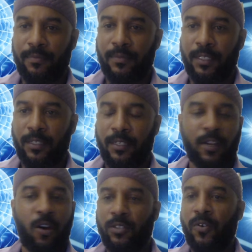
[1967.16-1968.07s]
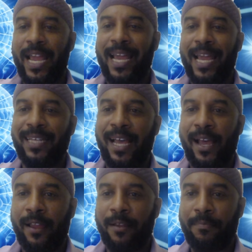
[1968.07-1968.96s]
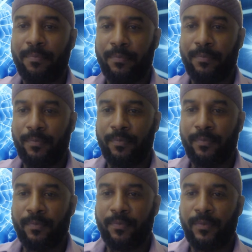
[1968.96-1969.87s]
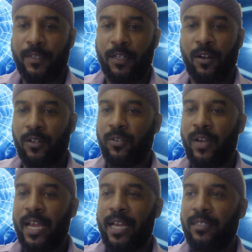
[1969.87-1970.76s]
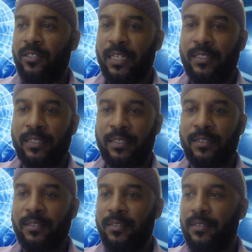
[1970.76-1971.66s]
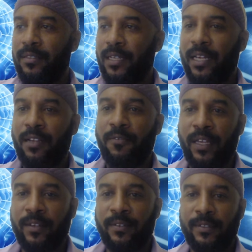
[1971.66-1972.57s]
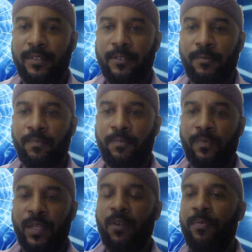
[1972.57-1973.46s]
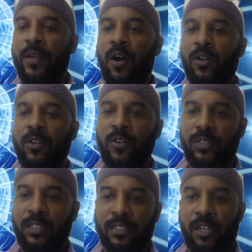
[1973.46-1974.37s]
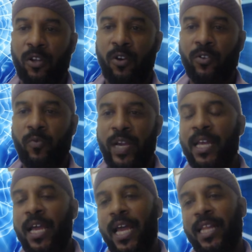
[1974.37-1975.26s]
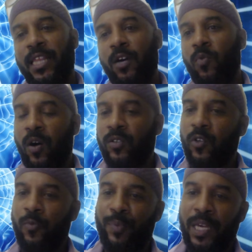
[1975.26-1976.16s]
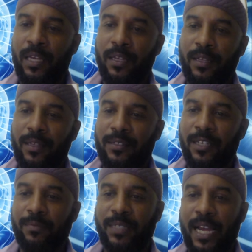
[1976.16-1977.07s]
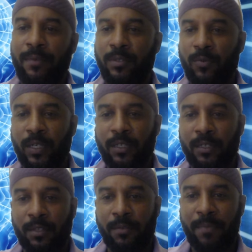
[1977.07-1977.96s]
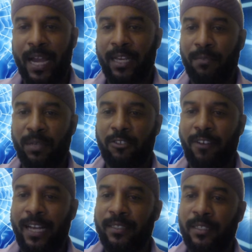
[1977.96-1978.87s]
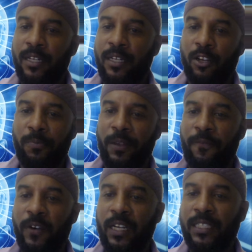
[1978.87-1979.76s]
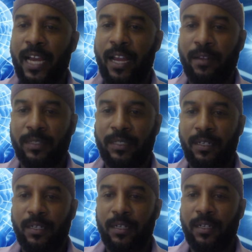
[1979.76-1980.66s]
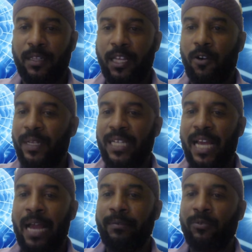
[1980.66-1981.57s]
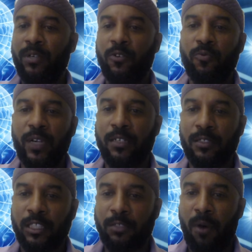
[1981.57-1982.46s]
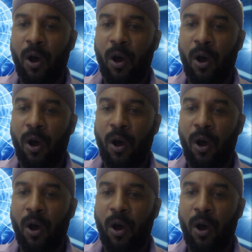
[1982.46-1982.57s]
You can also add time. You can also add stress and inconvenience. There will be all of those things along the way. And there will also be sometimes when the mind can be distracted. There will be fun times. There will be times when you reach a small